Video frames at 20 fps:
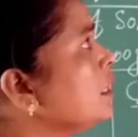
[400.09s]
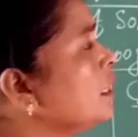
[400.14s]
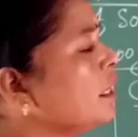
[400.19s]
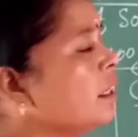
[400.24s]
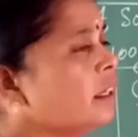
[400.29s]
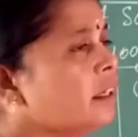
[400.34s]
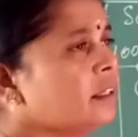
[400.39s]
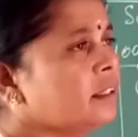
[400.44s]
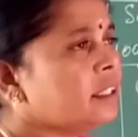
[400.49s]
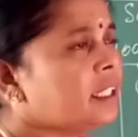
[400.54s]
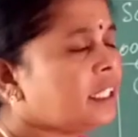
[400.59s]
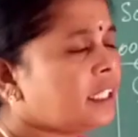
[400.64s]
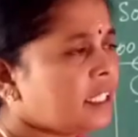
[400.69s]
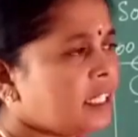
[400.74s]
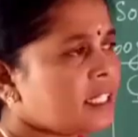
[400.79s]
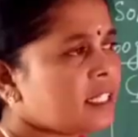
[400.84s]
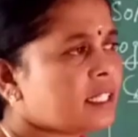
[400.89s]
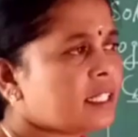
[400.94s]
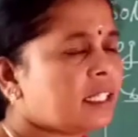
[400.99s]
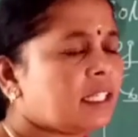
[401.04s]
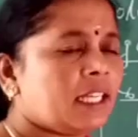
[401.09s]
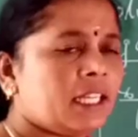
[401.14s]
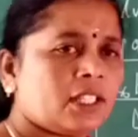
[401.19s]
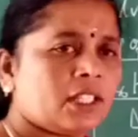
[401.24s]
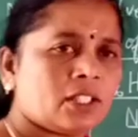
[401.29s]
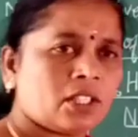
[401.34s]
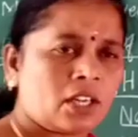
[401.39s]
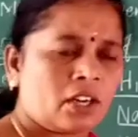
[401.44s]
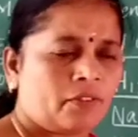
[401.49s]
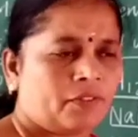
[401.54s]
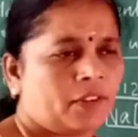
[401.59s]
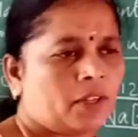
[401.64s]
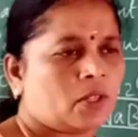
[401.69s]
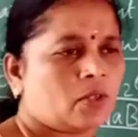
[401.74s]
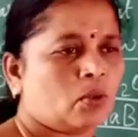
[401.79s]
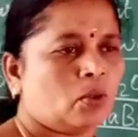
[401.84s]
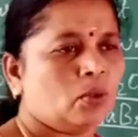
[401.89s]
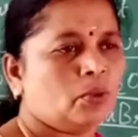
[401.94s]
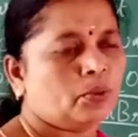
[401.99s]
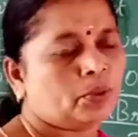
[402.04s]
That is nature of a
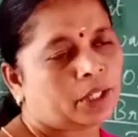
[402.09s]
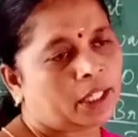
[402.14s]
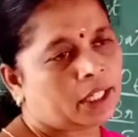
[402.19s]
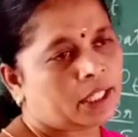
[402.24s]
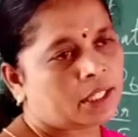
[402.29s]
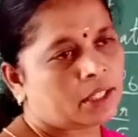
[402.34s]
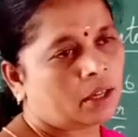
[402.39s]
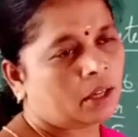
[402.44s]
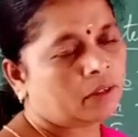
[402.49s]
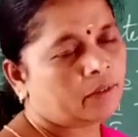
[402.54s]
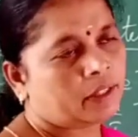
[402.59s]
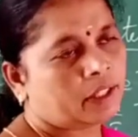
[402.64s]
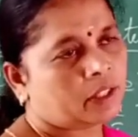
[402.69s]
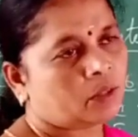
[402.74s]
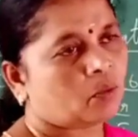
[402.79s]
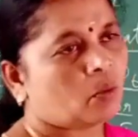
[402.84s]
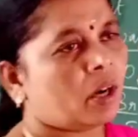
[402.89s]
solute and solvent.